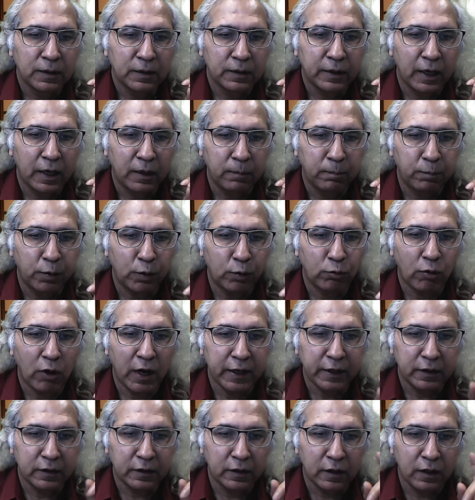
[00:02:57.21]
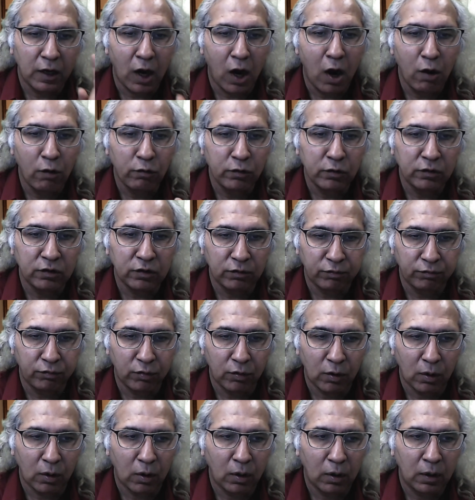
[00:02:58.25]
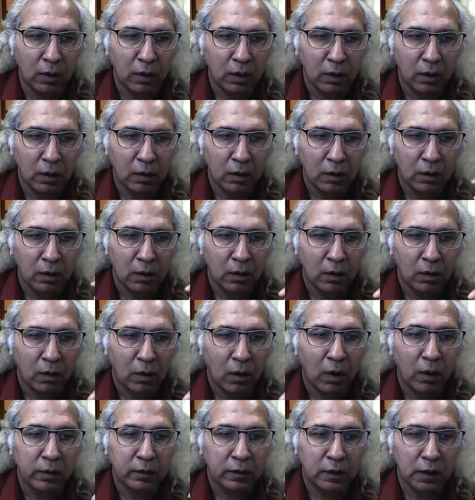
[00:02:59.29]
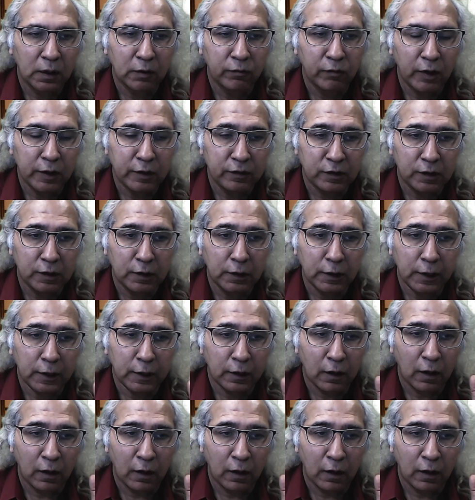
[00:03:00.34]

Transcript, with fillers: that provide grounds for, or conversely are